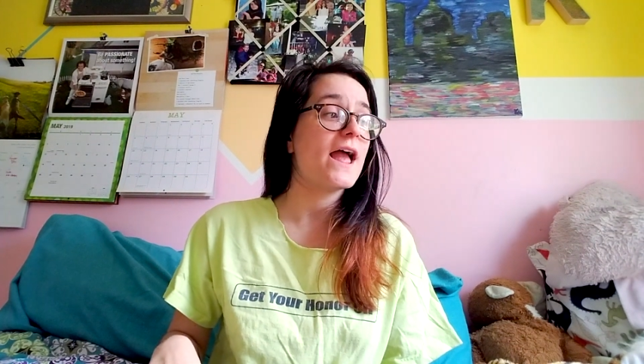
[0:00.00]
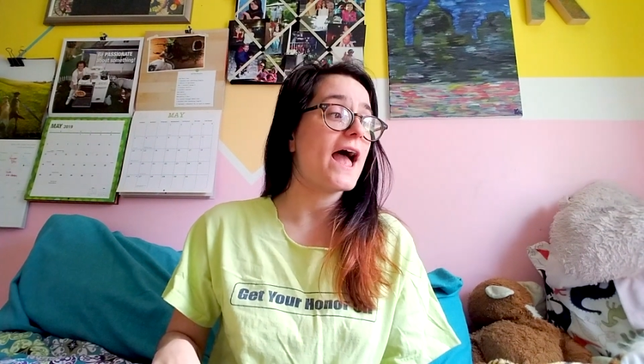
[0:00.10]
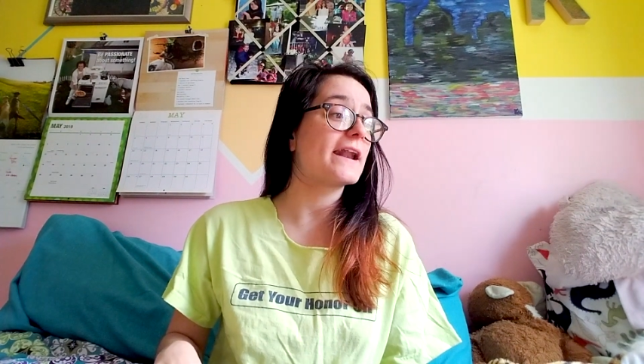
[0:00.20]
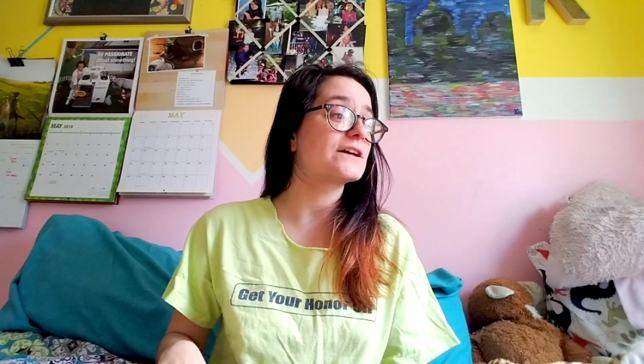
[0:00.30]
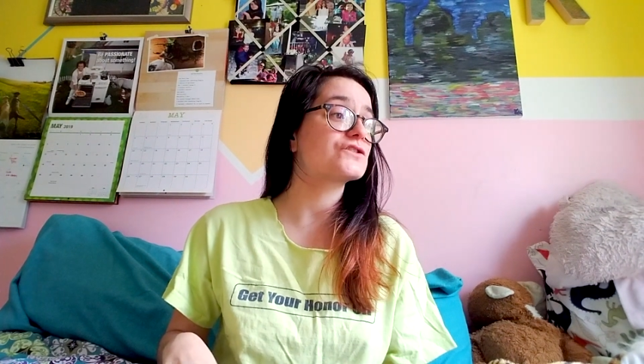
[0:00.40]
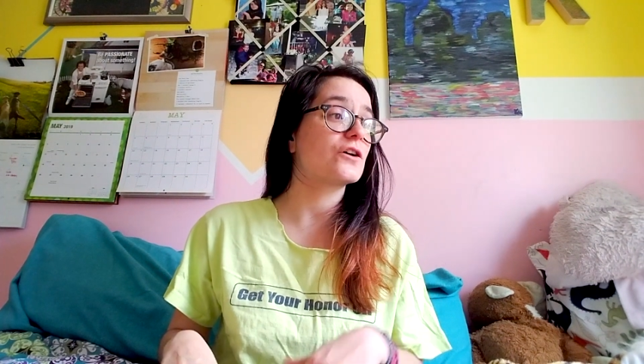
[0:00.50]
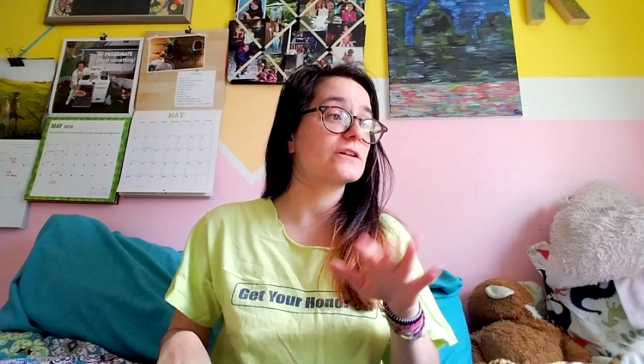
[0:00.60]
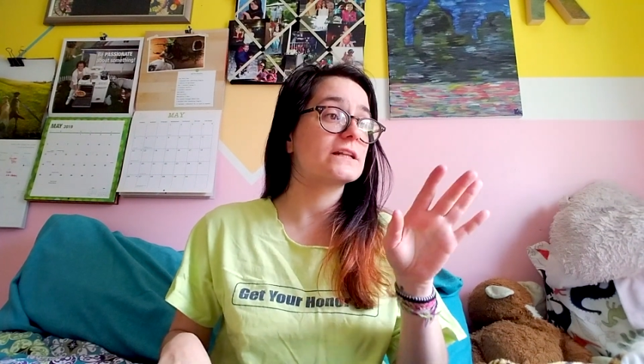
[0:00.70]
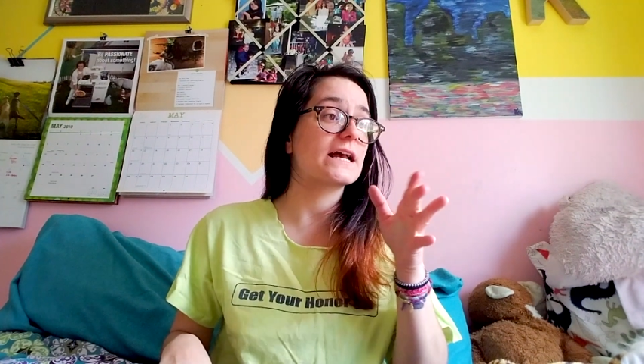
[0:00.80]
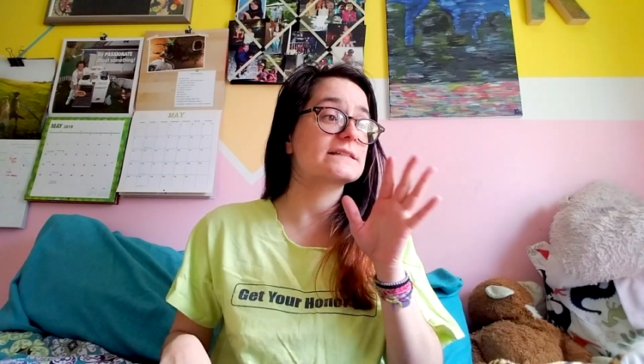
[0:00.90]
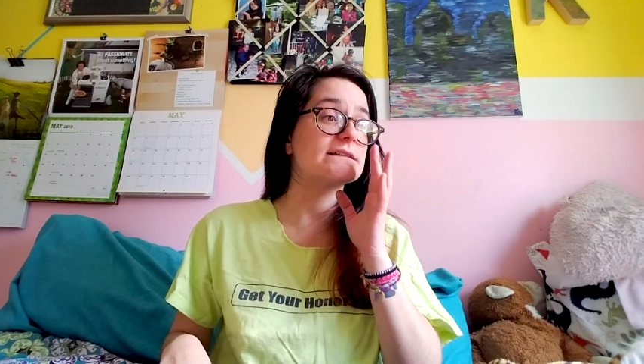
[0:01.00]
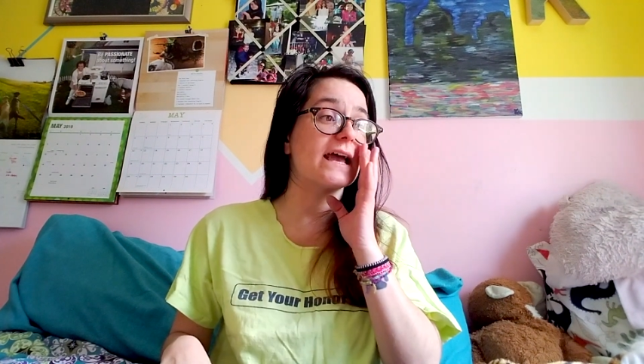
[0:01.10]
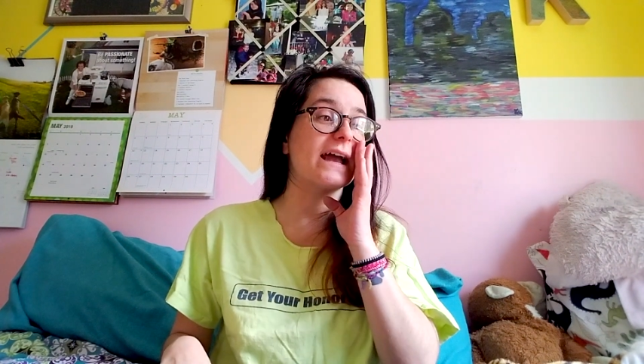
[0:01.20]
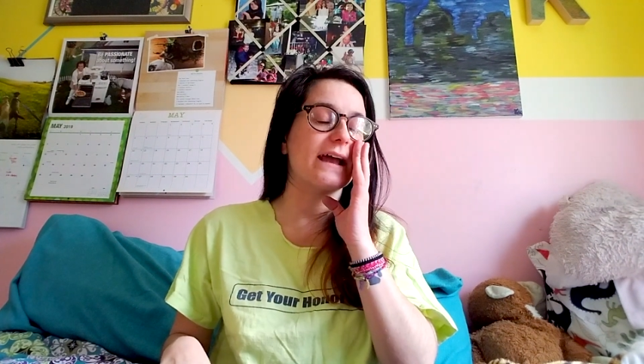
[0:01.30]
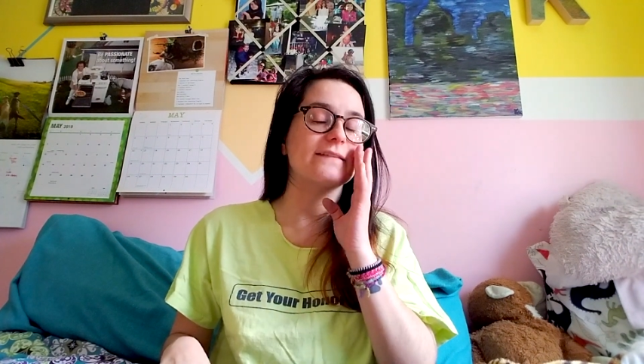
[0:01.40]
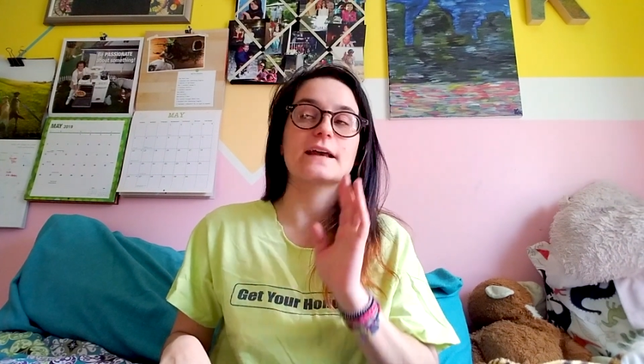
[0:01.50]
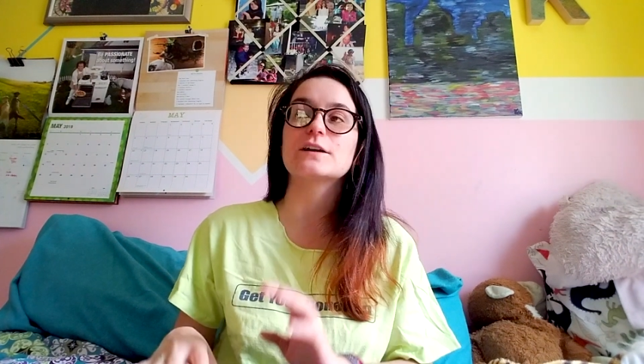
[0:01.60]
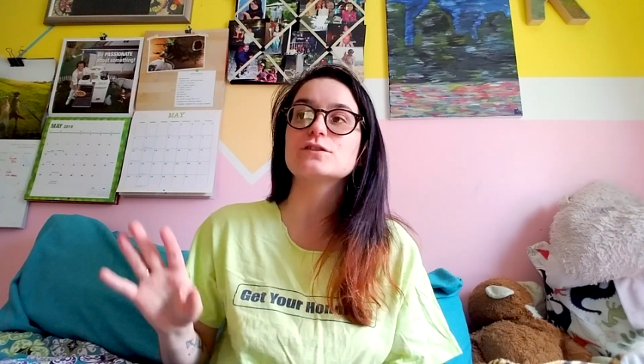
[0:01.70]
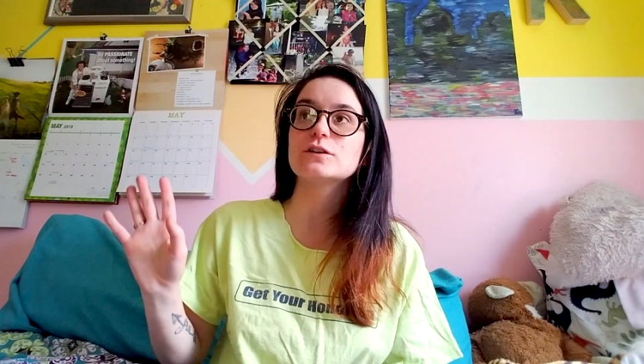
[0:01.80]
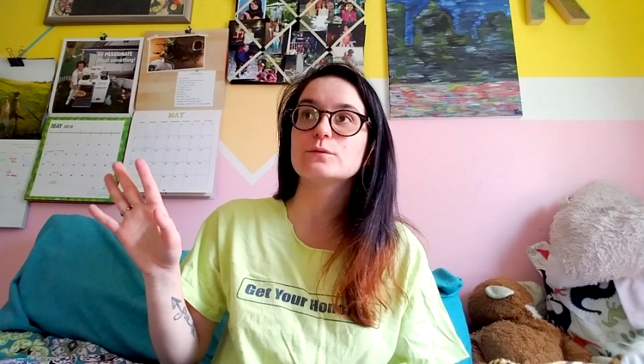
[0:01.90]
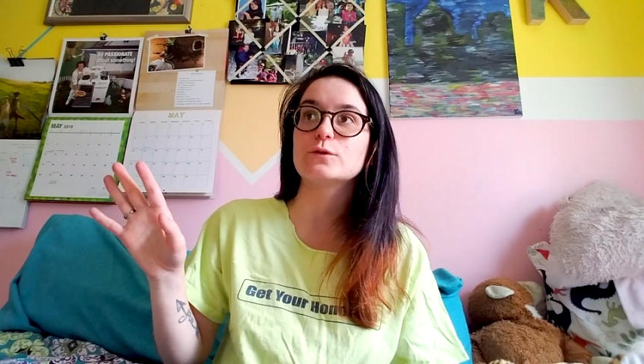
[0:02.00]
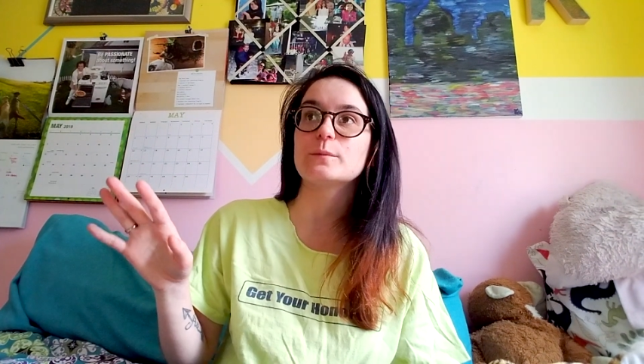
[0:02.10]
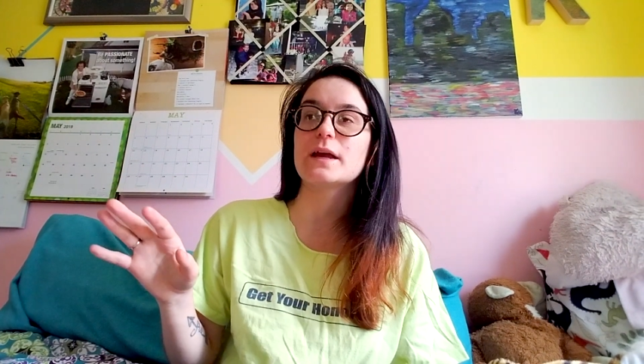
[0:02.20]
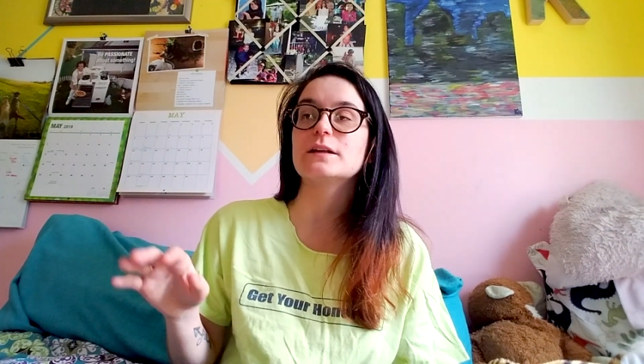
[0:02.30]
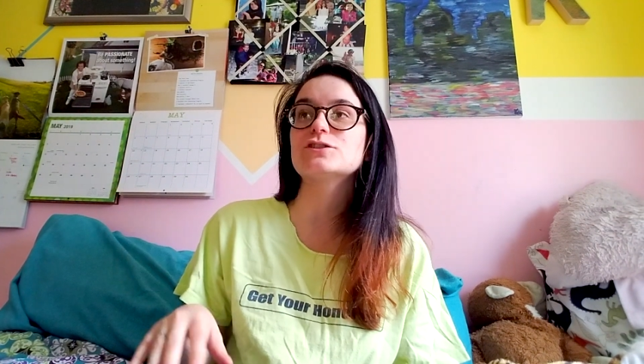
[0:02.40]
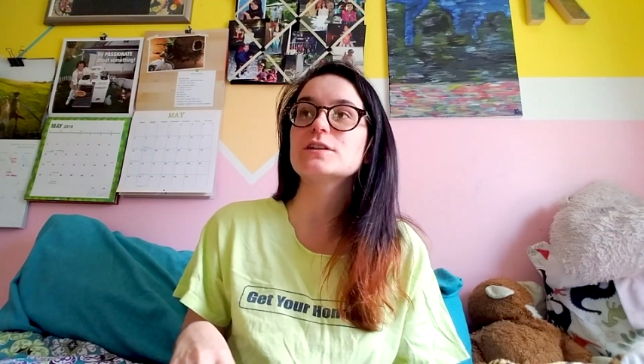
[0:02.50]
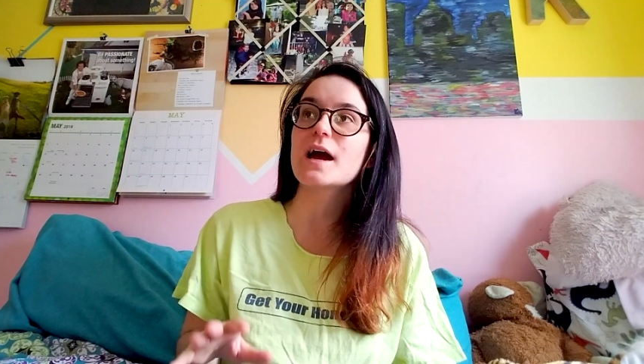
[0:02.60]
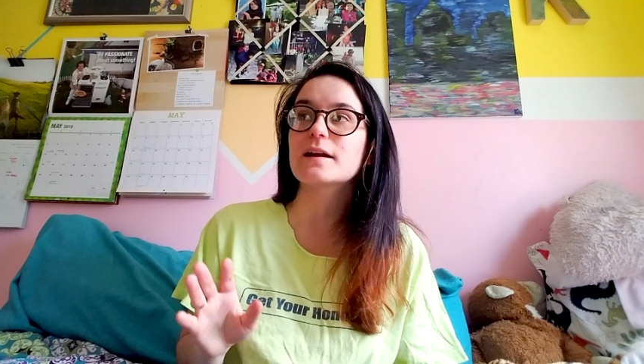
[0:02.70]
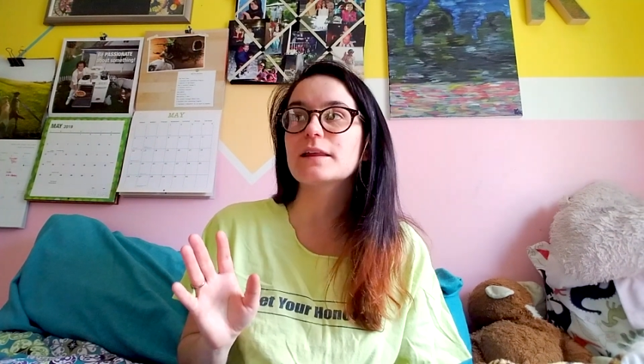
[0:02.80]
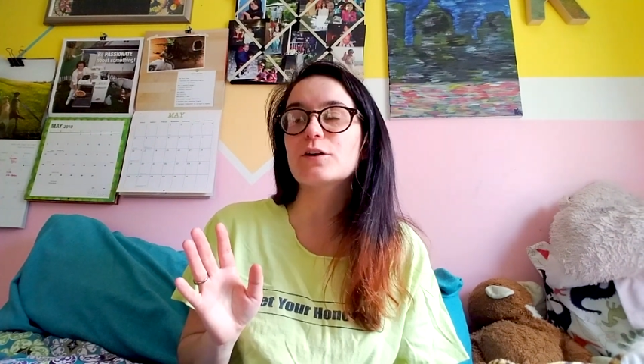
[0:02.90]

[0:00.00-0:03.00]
and I saw her the next day, and like I saw her roommate, and she kind of like, her